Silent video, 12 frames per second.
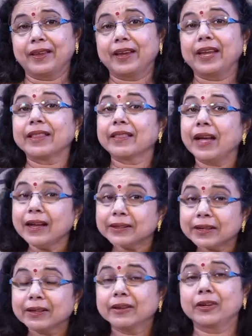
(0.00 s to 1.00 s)
in the
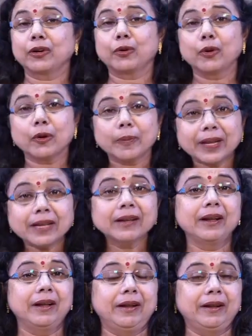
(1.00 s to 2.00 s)
global
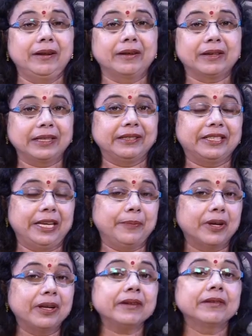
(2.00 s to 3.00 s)

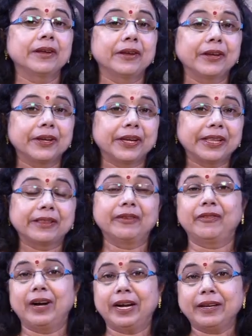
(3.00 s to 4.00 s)
concept or in the
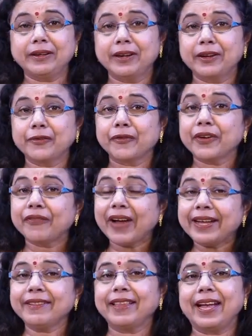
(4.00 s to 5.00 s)
world, we
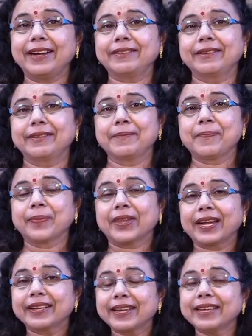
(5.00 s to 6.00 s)
find that
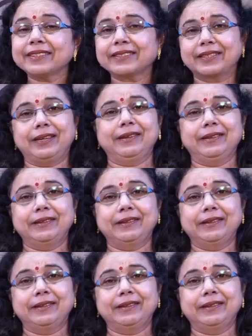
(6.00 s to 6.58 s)
it is the